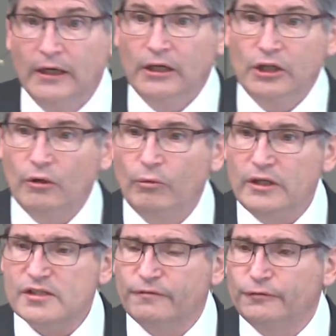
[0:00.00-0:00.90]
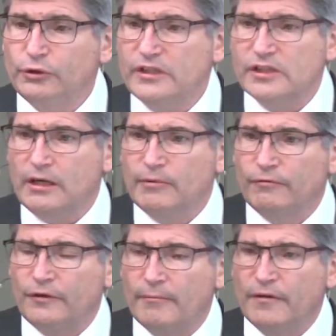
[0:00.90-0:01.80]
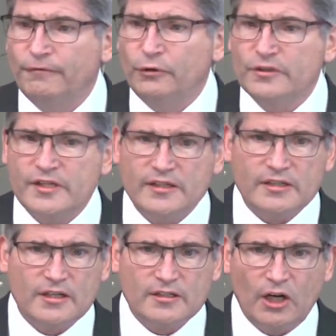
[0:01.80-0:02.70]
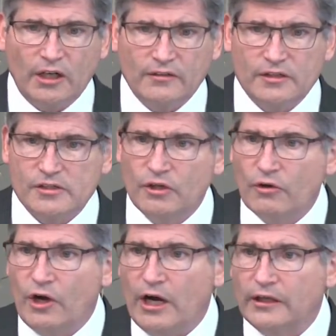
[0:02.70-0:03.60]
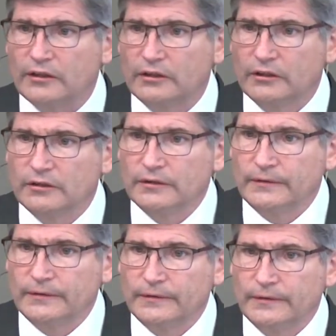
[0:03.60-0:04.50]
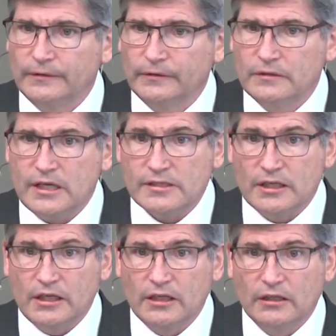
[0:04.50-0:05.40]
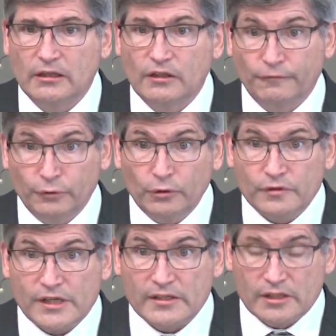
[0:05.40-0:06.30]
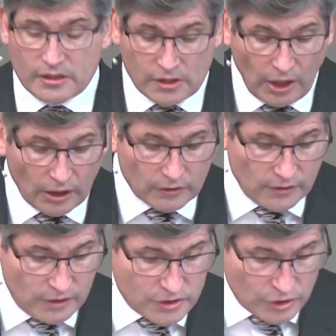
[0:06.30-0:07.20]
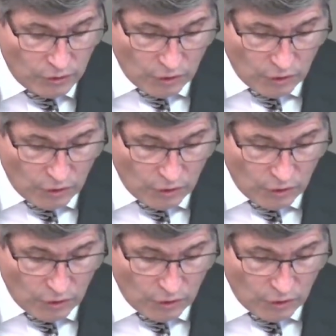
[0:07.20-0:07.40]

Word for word: You know, where's foolish coming from? The fool says in his heart, There's no God, doesn't he? The fool says in his heart, There is no